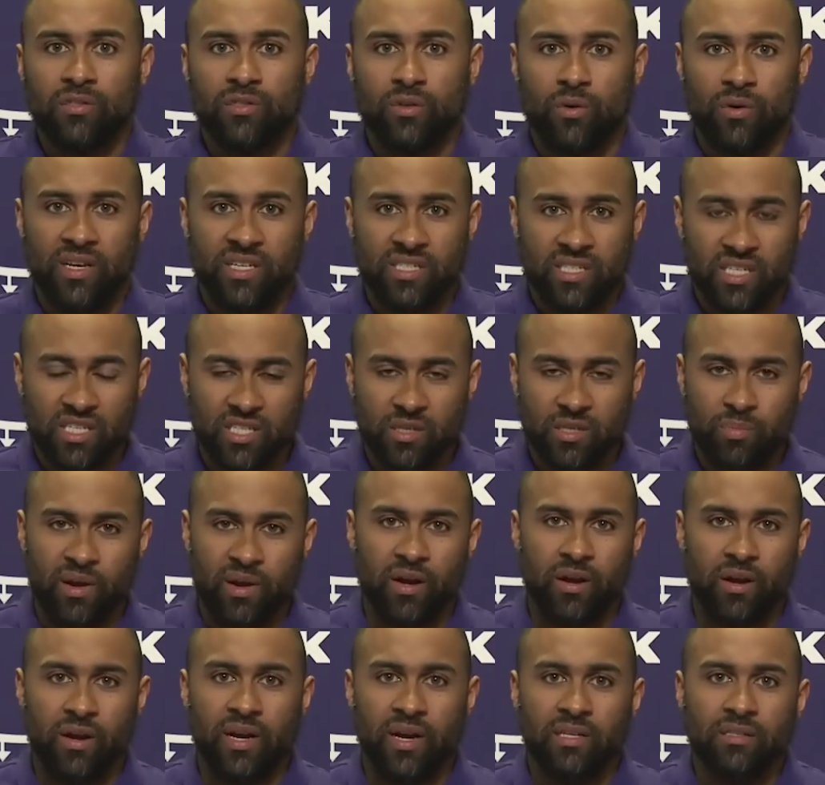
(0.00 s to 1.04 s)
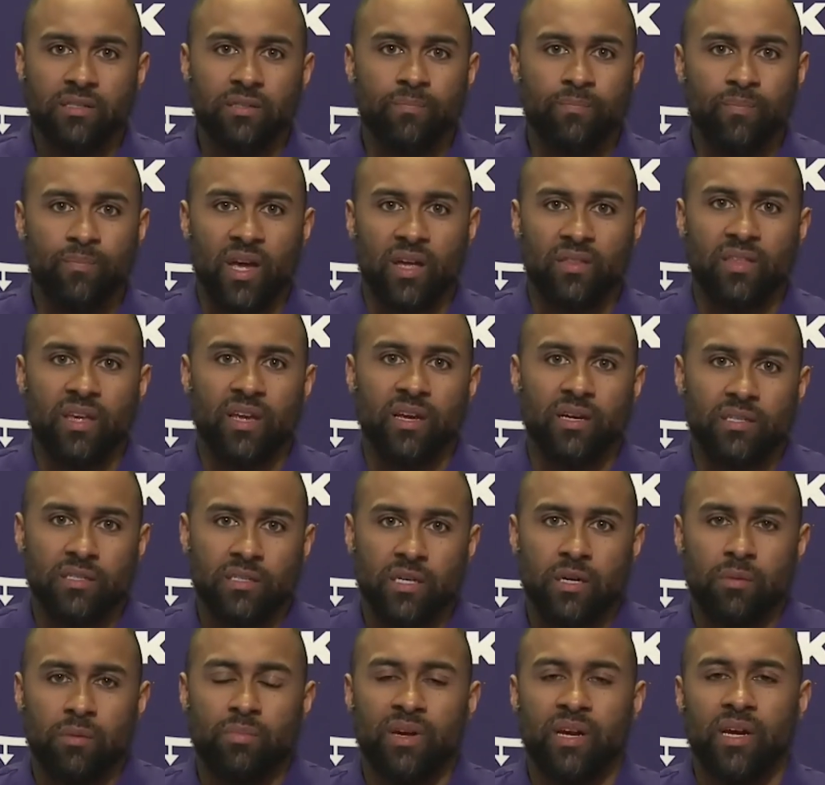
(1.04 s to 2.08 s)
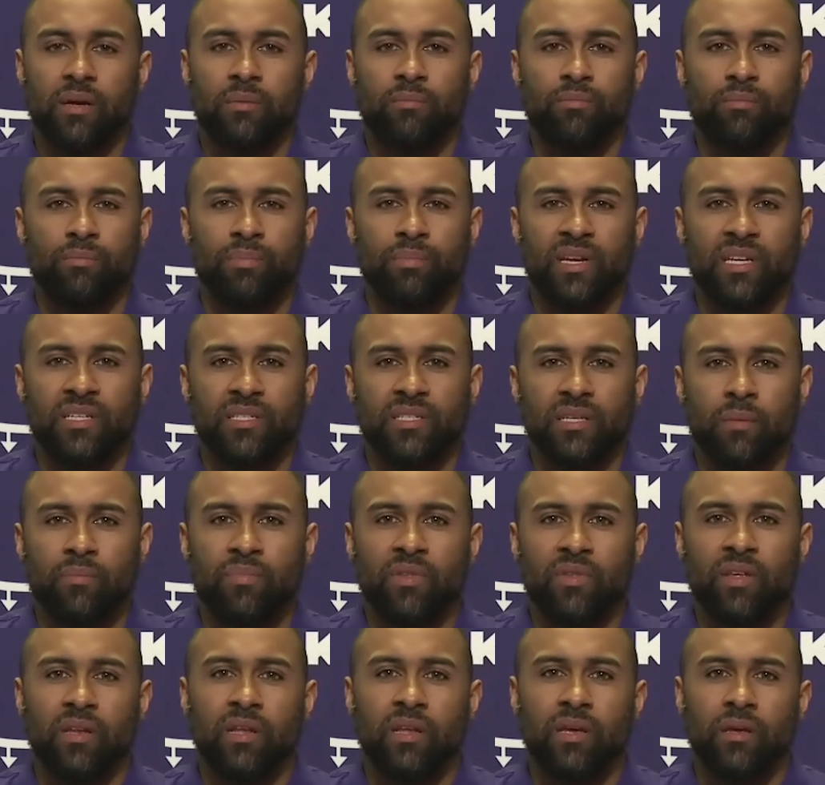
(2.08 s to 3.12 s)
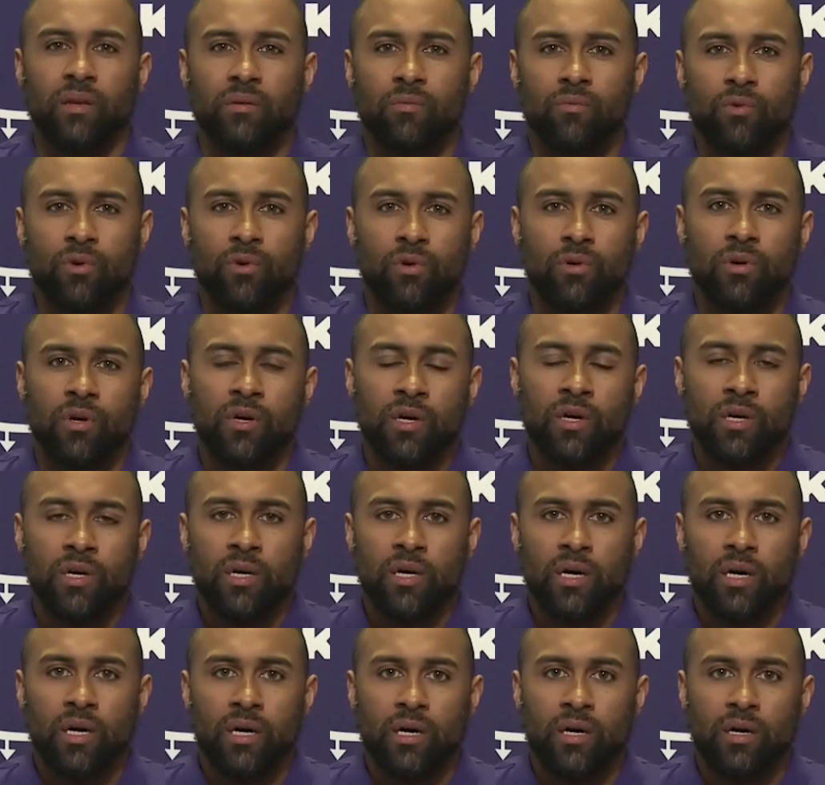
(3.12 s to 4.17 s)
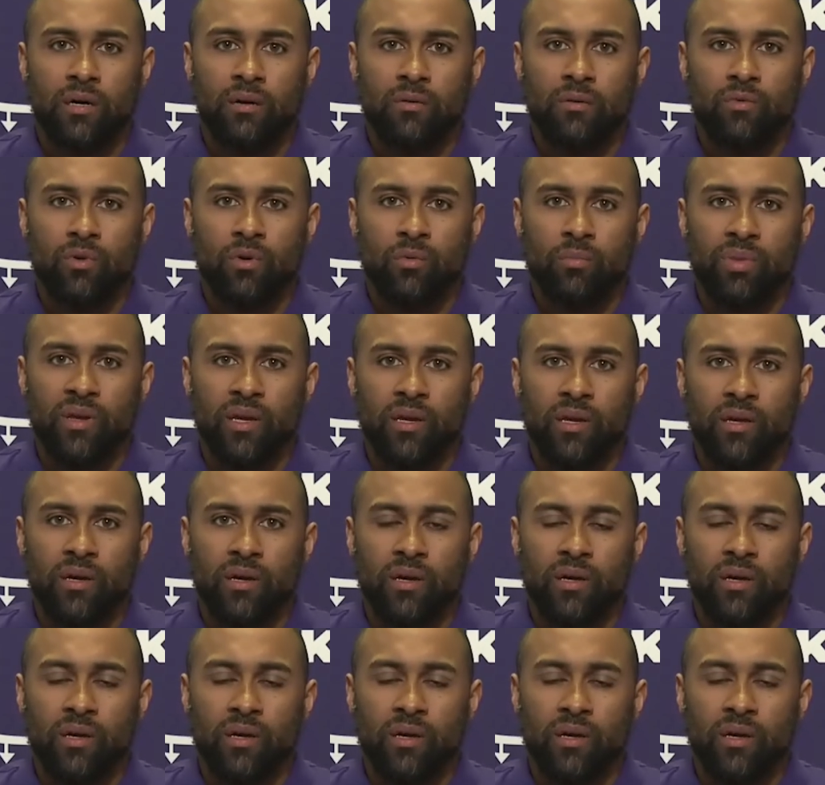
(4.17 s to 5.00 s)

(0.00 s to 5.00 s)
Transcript: So his experience, I think, is going to be be something that will uh, will be a,